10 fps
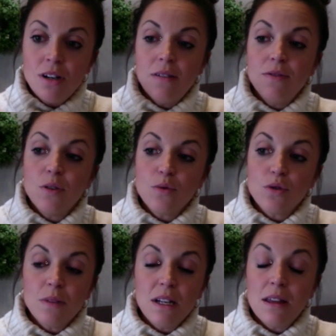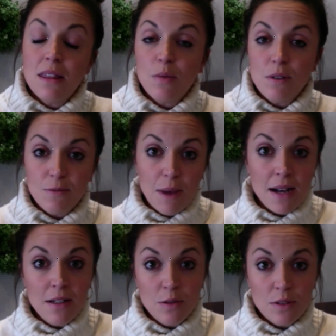of social media that we've been
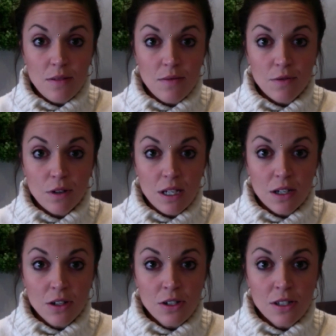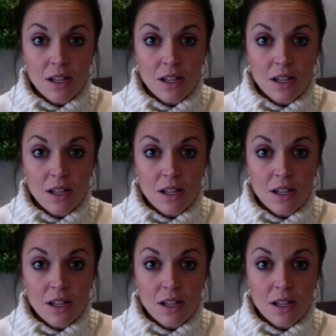using for years,